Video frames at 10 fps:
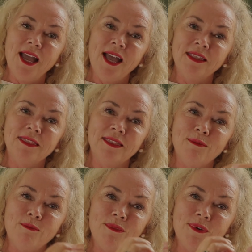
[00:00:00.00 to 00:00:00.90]
at
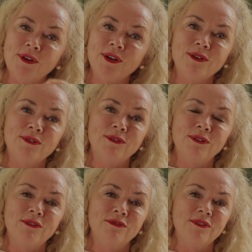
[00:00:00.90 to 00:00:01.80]
the
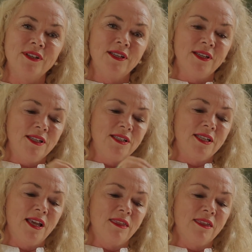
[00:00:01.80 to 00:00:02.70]
miracle of
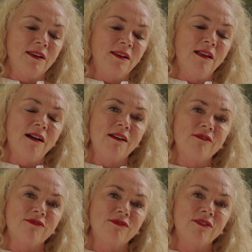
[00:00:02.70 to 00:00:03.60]
death and
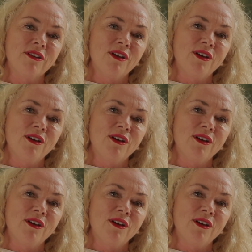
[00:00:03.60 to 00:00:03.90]
life.